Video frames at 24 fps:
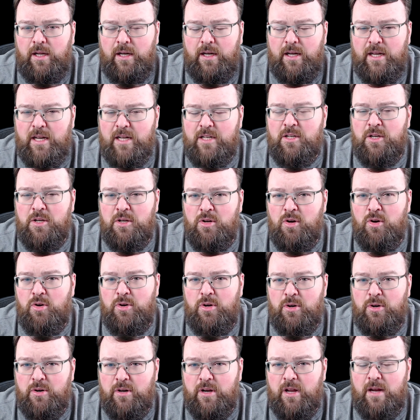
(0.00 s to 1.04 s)
get to know
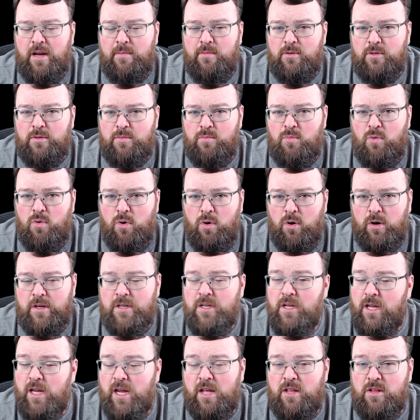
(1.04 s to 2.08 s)
your neighbors more
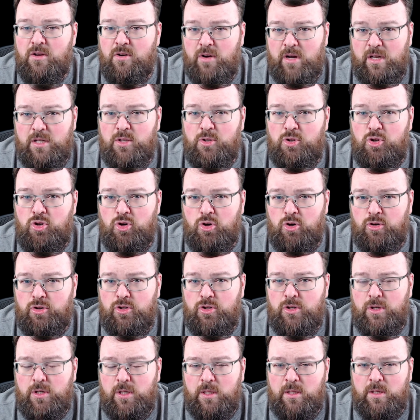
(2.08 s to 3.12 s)
together as a
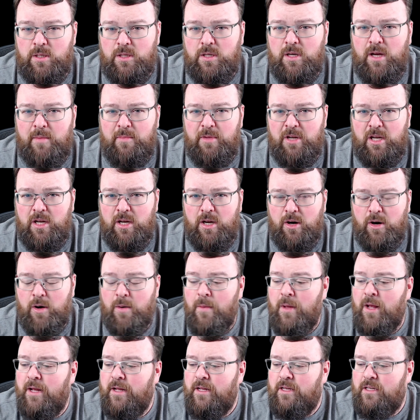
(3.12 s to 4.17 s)
church in this coming year.
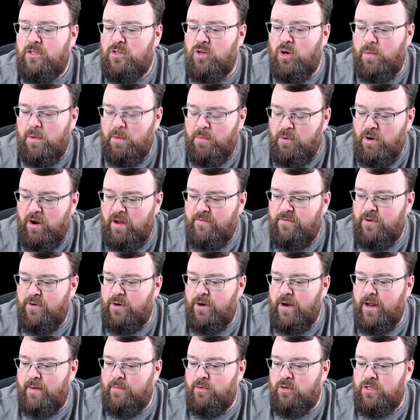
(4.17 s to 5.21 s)
So I'll be praying for
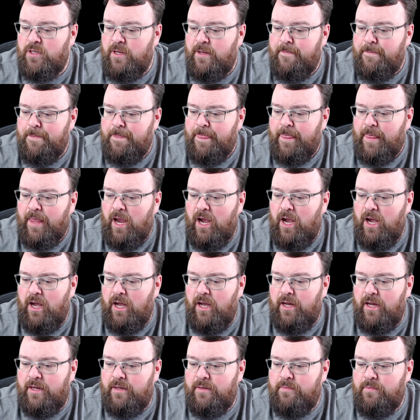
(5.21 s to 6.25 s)
your neighbors.
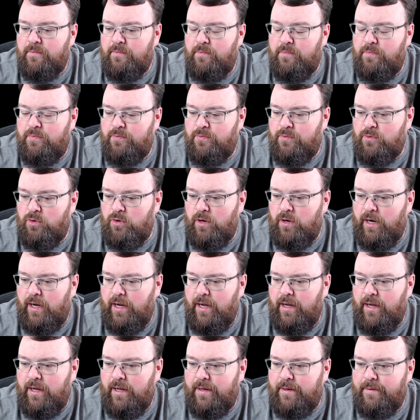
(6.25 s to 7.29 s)

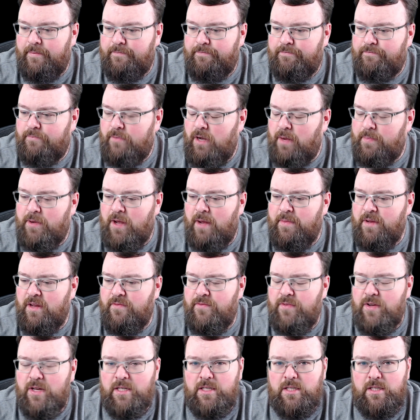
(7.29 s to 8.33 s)
For upcoming
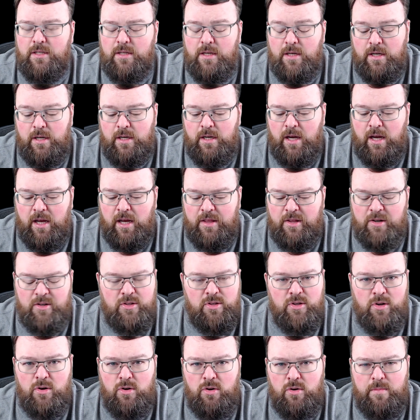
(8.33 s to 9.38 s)
events,
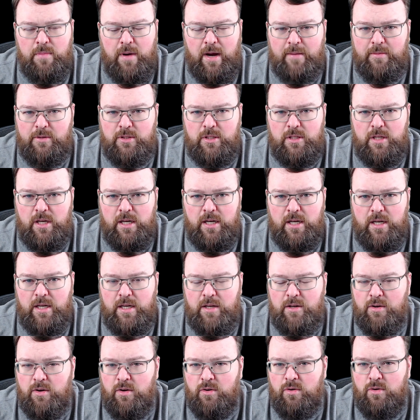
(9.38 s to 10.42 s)
there's no Bible
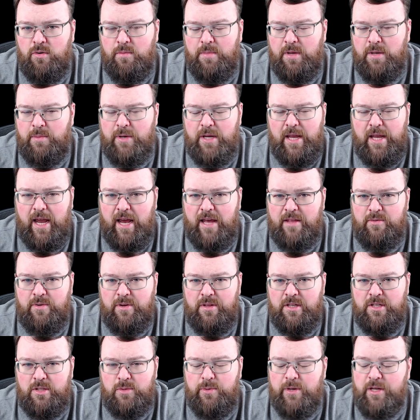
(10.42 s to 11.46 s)
study, no midweek
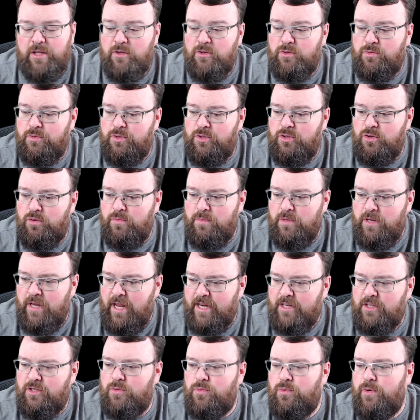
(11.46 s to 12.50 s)
gathering this week. Those resume
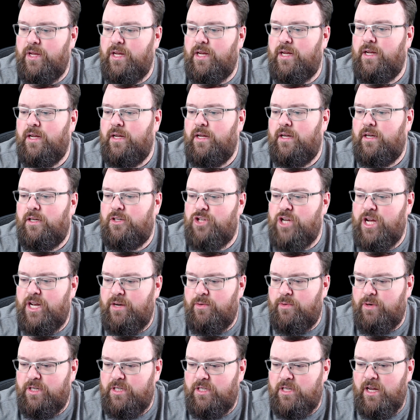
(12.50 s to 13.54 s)
next week,
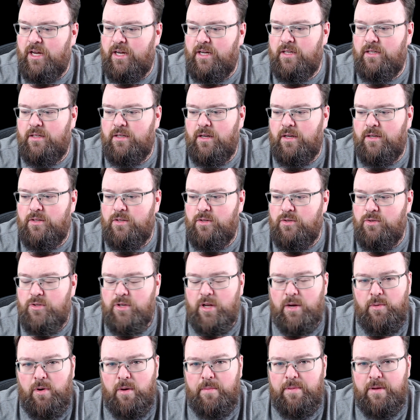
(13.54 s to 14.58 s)
January 2nd on
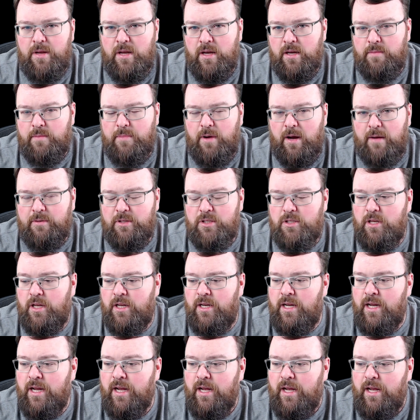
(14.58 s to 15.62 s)
Tuesday, 1 p.m. Bible
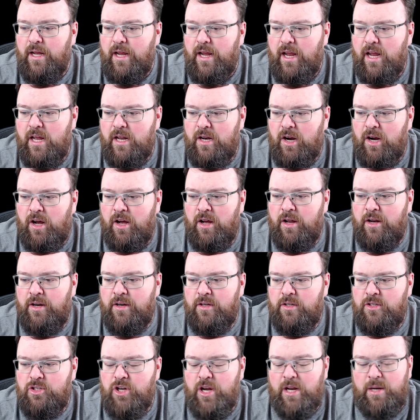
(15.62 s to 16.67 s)
study. And
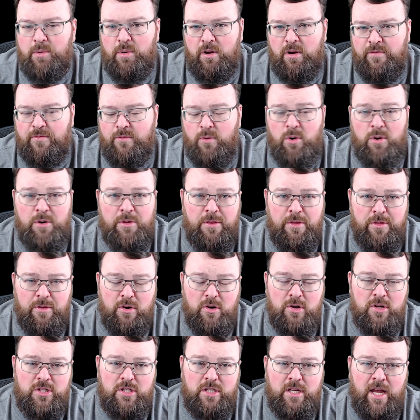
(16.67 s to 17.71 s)
on January 4th,
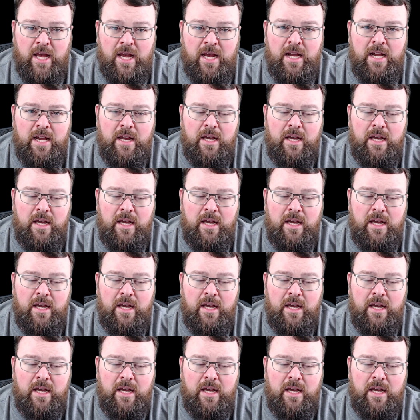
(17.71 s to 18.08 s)
Thursday,